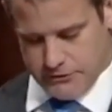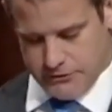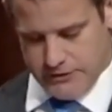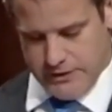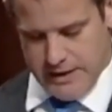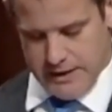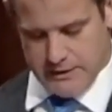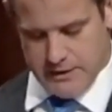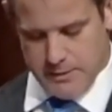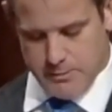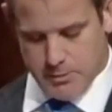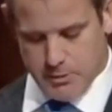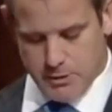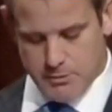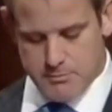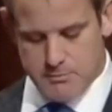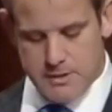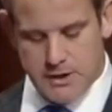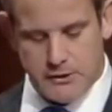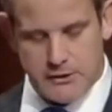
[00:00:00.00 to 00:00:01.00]
Instead, they
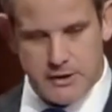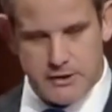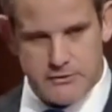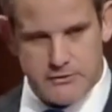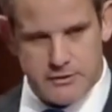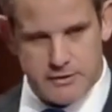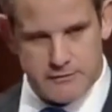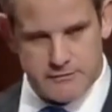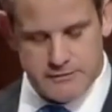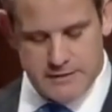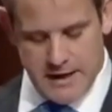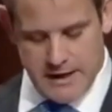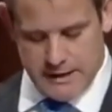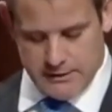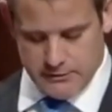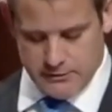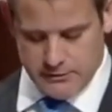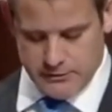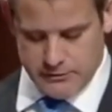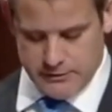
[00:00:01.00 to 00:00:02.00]
poured millions of
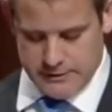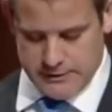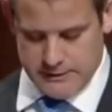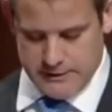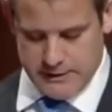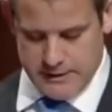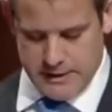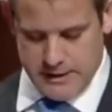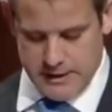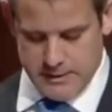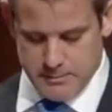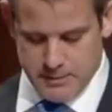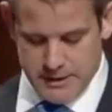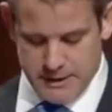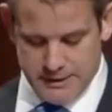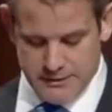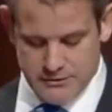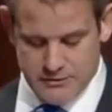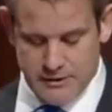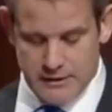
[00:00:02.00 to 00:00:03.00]
dollars into the
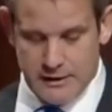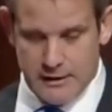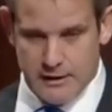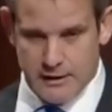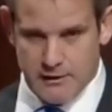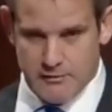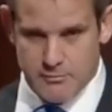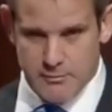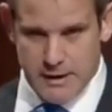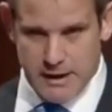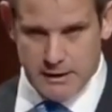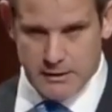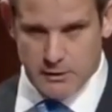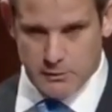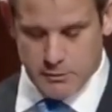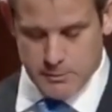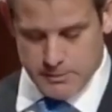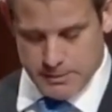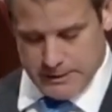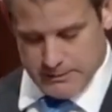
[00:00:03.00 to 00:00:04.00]
campaigns of
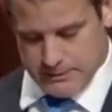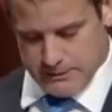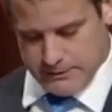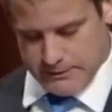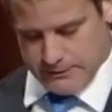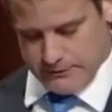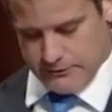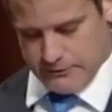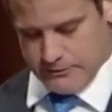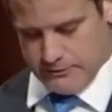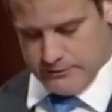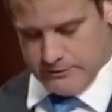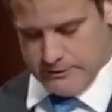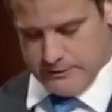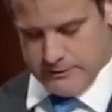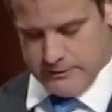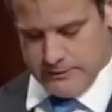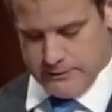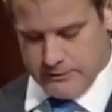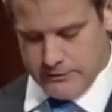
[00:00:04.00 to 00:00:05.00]
MAGA Republicans,
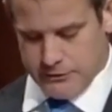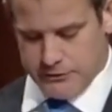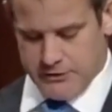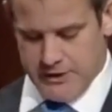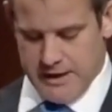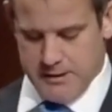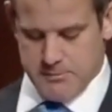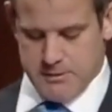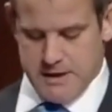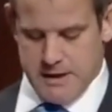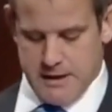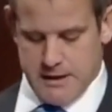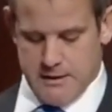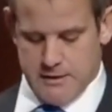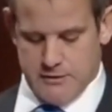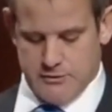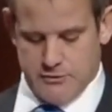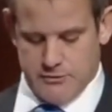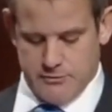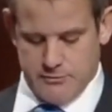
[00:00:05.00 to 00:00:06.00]
the same
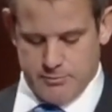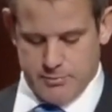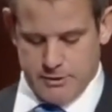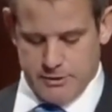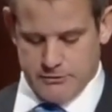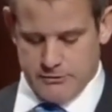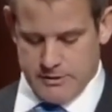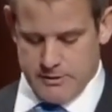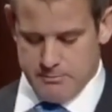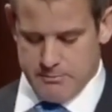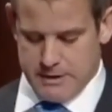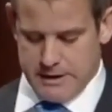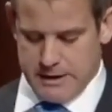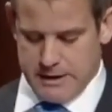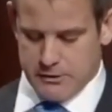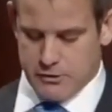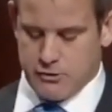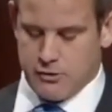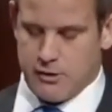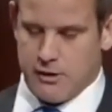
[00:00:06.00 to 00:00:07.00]
candidates President
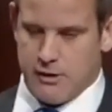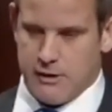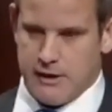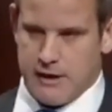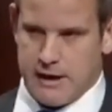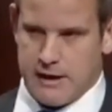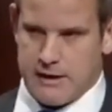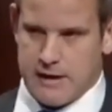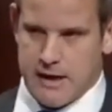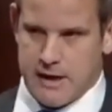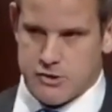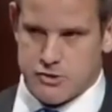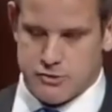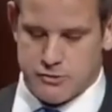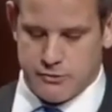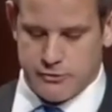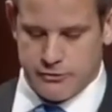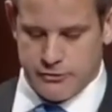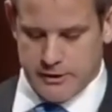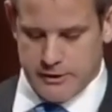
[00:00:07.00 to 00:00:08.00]
Biden called a
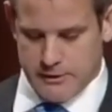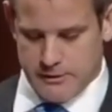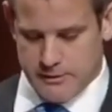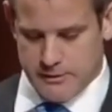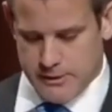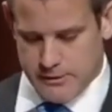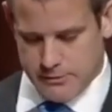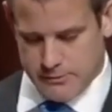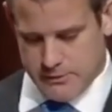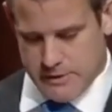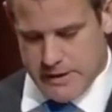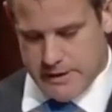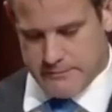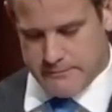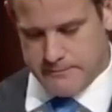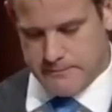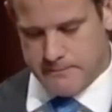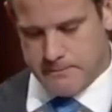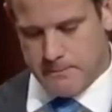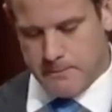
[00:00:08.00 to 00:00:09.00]
national security
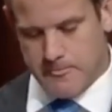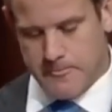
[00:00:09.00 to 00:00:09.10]
threat,